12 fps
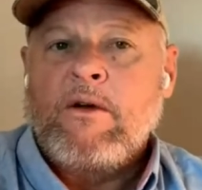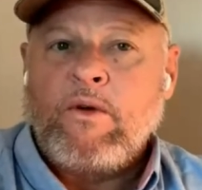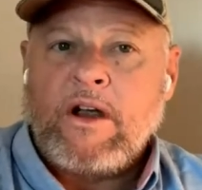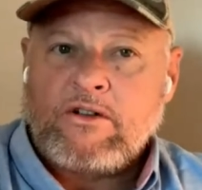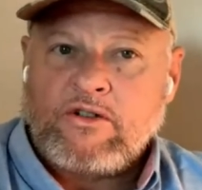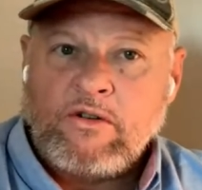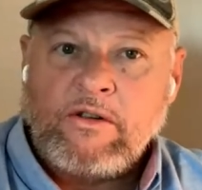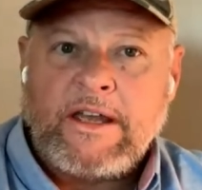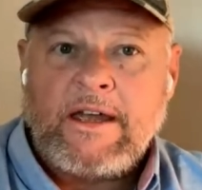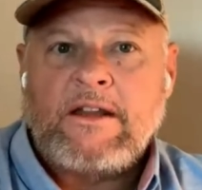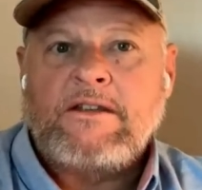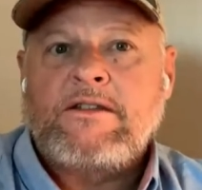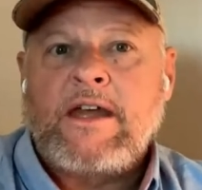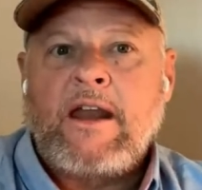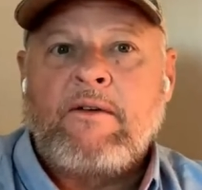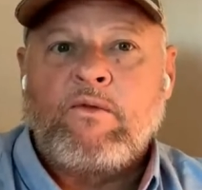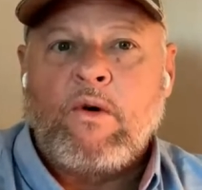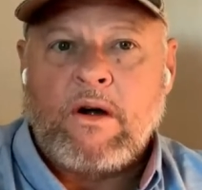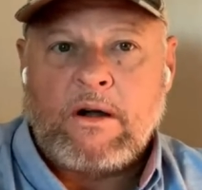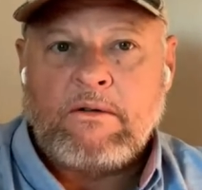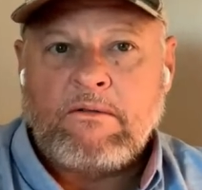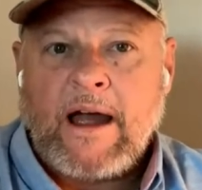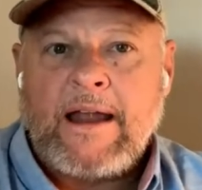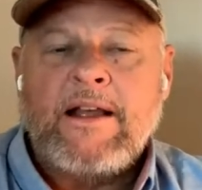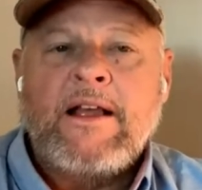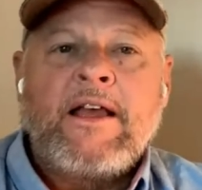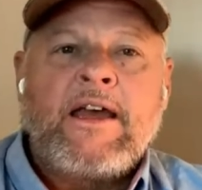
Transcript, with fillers: We are truly in a state of war, right?